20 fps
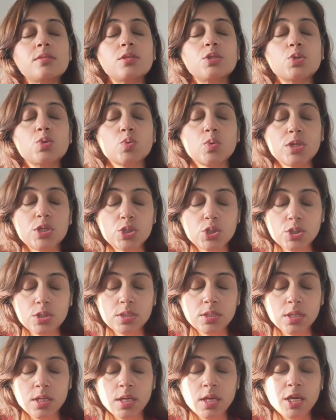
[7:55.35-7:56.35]

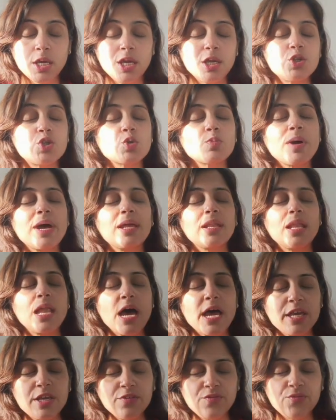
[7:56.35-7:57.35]
situation into my
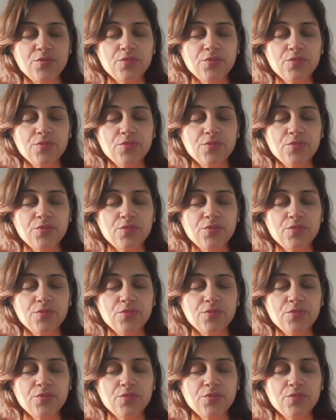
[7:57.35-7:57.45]
life.